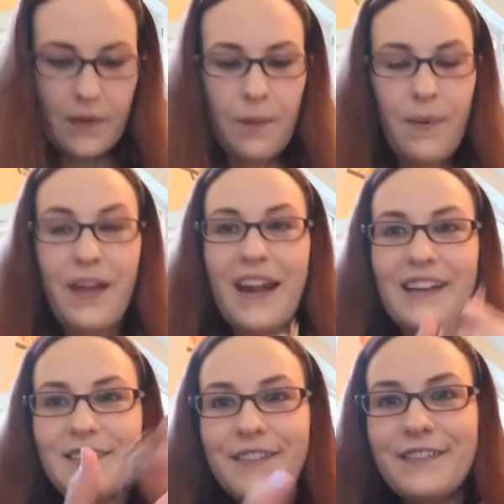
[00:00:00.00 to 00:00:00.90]
But
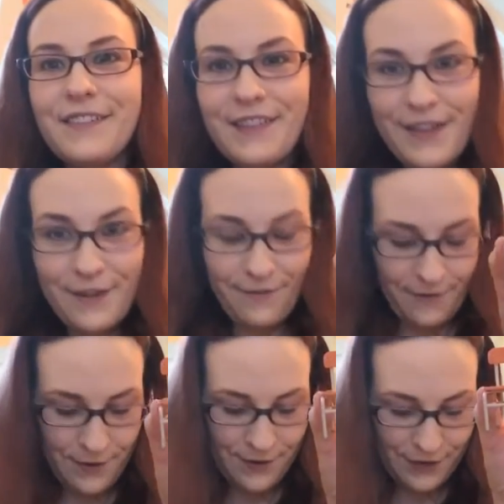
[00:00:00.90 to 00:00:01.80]
as you can see, the
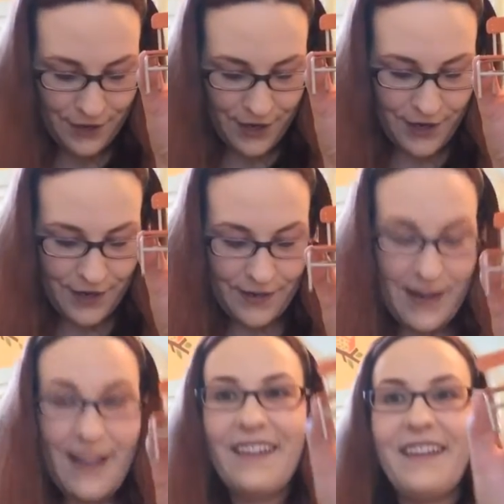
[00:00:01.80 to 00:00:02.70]
furniture
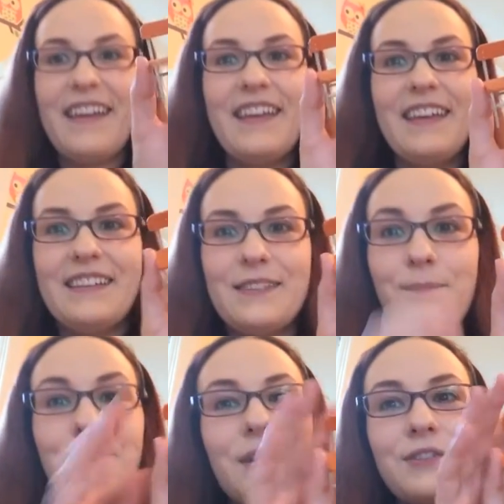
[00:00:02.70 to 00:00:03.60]
is
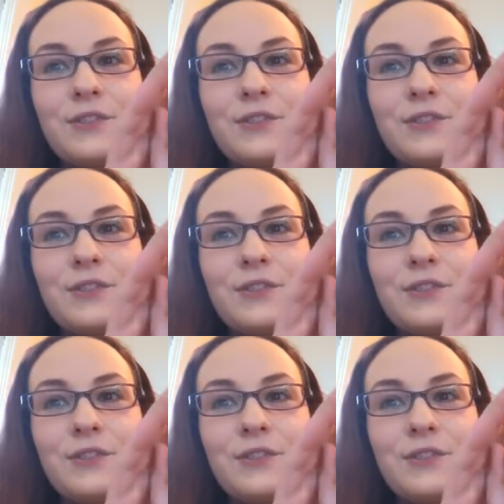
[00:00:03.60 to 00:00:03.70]
much